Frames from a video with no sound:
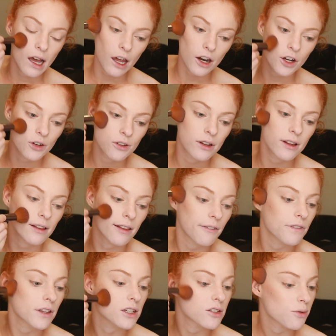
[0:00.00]
I don't really
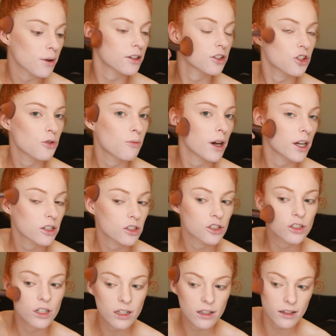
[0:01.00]
love this one too
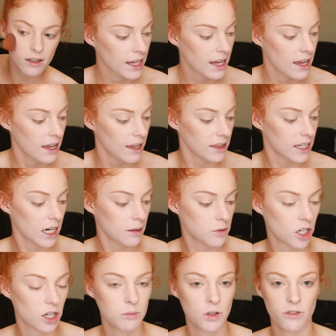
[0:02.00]
much. Then I'm
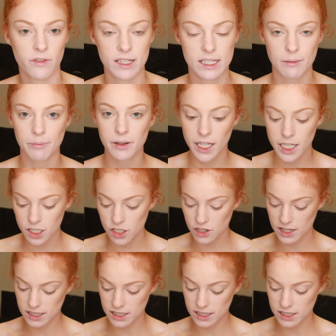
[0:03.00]
going to move into blush.